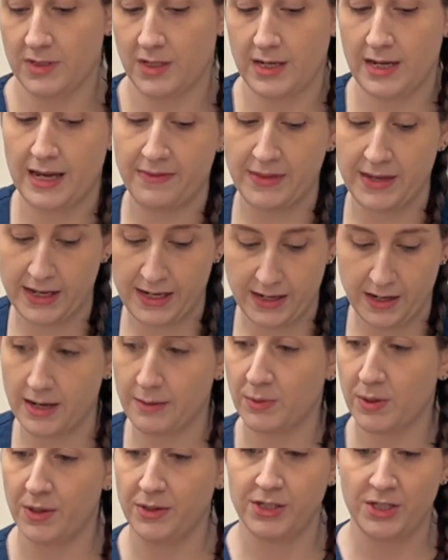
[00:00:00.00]
And then I'm
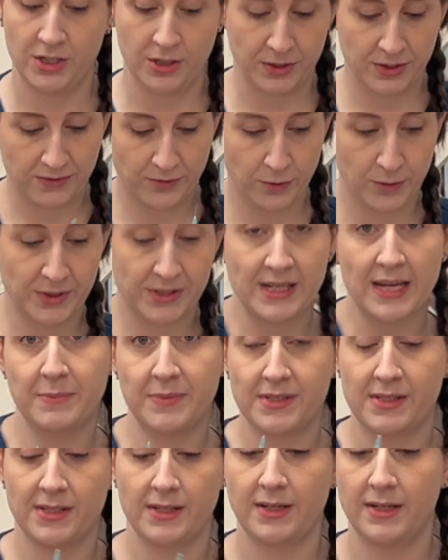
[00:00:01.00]
going to use forceps